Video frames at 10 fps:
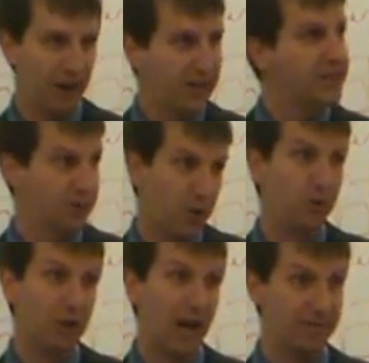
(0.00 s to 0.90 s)
in your
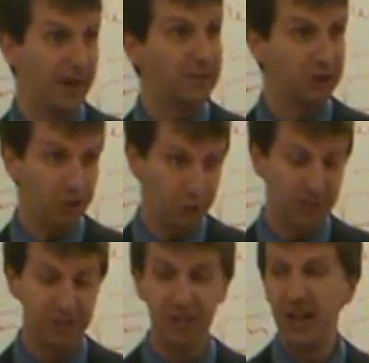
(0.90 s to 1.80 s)
whole life as a
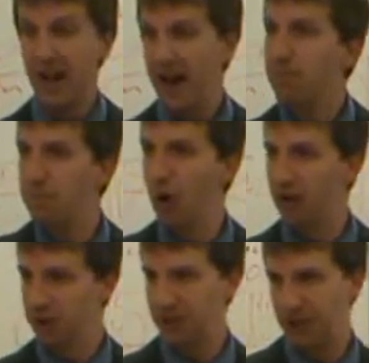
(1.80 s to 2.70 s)
student, but also as